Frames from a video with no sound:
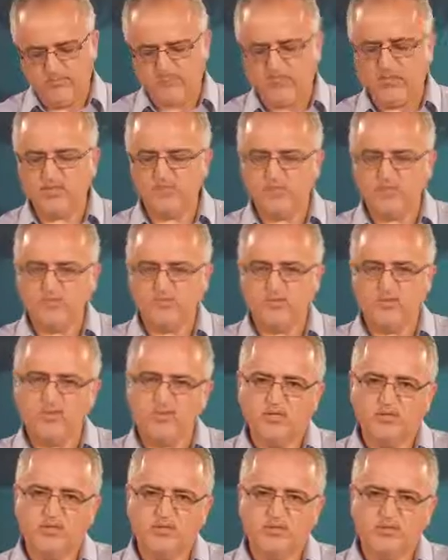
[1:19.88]
The BNC
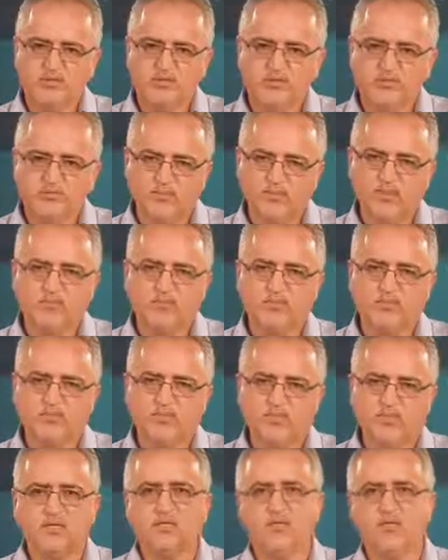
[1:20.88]
connector
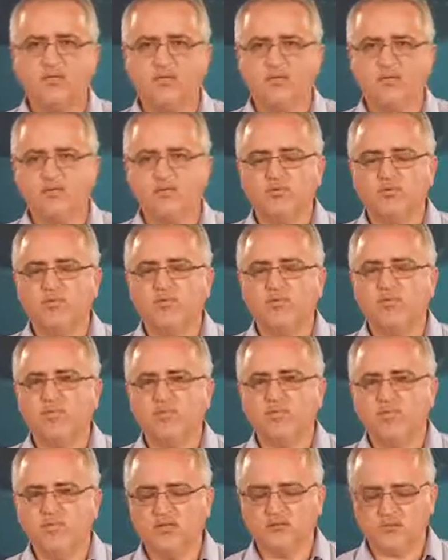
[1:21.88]
means that camera
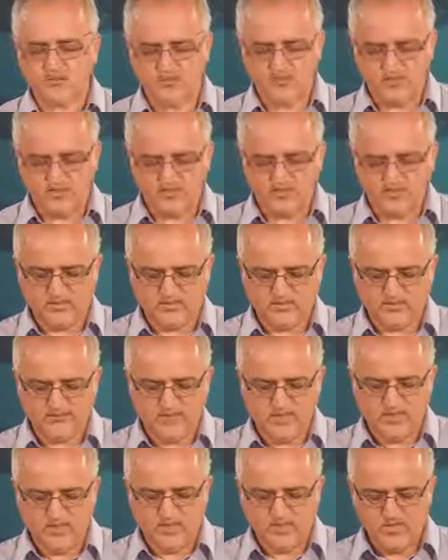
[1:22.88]
produces analog signal.
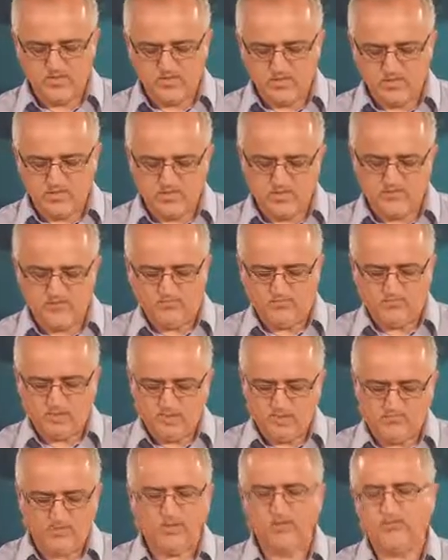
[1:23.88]

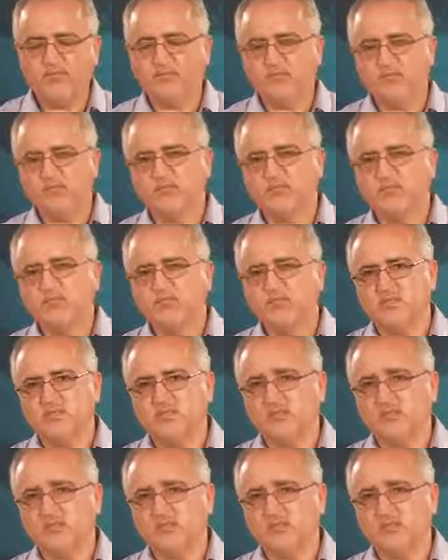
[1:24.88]
Even if it is